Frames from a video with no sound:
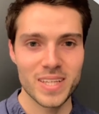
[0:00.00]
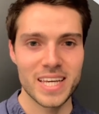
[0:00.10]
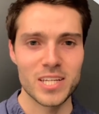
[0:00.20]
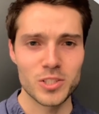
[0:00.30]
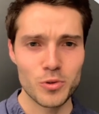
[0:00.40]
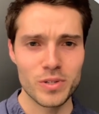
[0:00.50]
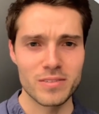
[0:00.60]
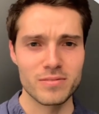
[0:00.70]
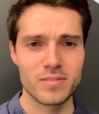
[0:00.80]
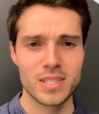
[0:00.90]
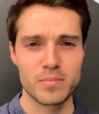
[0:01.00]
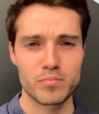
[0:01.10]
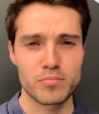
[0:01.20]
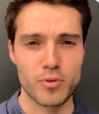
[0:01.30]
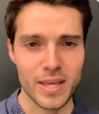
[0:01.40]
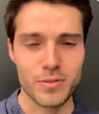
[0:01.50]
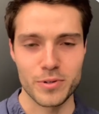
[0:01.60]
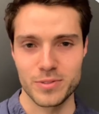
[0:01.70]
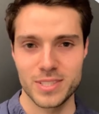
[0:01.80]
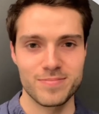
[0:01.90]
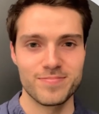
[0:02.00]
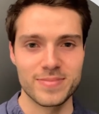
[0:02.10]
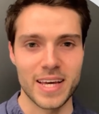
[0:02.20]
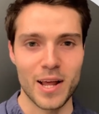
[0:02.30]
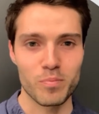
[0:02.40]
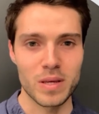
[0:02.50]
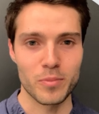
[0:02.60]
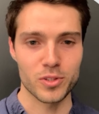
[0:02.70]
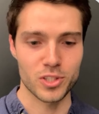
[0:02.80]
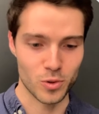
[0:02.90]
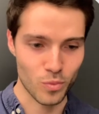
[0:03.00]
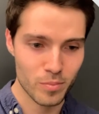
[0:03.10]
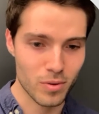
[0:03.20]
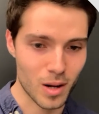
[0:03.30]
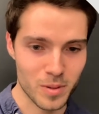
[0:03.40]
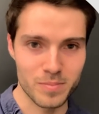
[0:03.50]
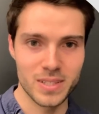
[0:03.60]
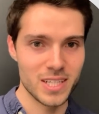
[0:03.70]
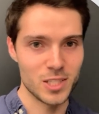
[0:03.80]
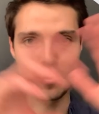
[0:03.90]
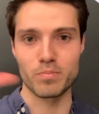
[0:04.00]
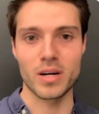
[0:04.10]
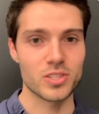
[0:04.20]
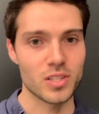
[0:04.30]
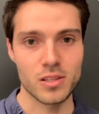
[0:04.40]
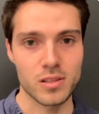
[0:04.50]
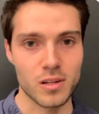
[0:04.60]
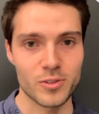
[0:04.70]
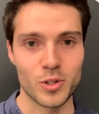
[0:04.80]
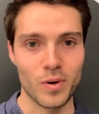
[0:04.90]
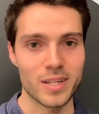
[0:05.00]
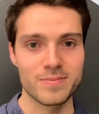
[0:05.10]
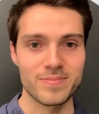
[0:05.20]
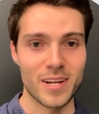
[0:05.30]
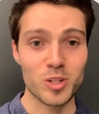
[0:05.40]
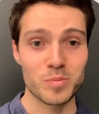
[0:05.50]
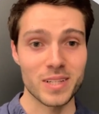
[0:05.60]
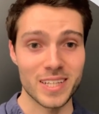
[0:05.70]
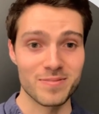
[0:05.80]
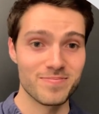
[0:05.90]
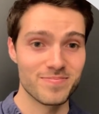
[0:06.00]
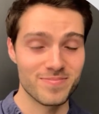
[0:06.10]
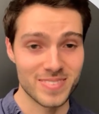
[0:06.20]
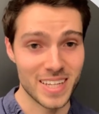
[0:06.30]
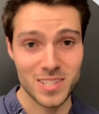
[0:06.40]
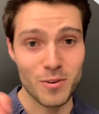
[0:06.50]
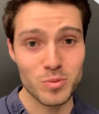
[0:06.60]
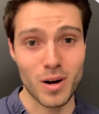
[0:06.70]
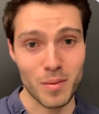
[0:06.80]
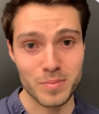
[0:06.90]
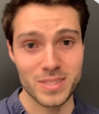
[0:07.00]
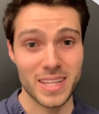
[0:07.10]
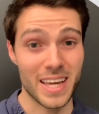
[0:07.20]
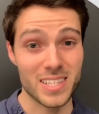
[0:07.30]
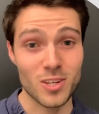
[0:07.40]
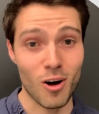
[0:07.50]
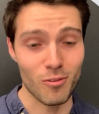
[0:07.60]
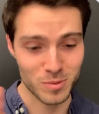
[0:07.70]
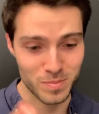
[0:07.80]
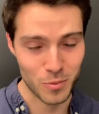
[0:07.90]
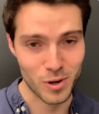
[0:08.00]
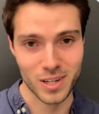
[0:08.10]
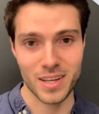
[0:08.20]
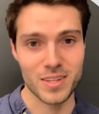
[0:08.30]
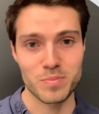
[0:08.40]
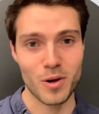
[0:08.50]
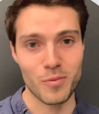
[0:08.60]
intuitive breakthroughs that help people turn one problem into a much larger one. And ultimately, it's those problems that get solved by working on the small